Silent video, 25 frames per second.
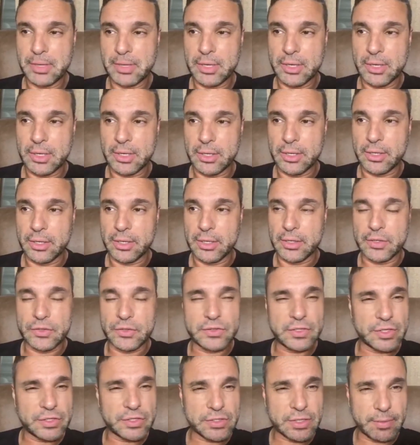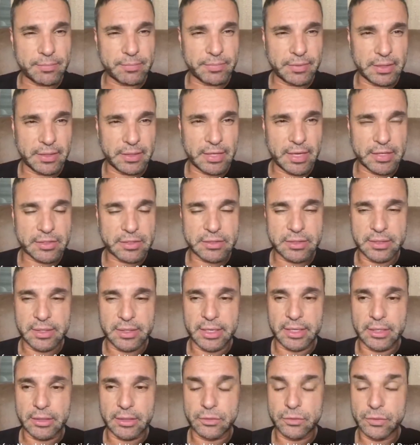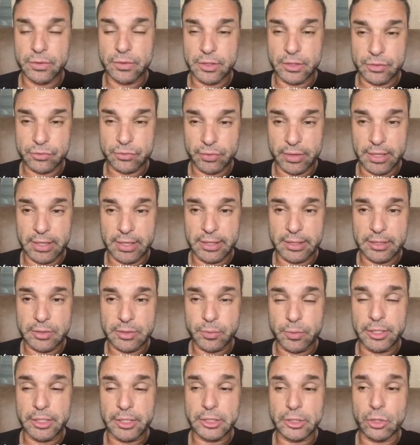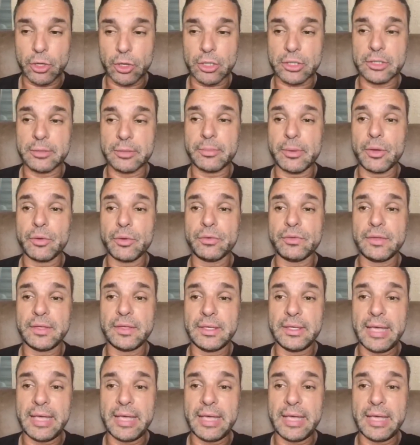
he said something yesterday to the Israelis when he talked about the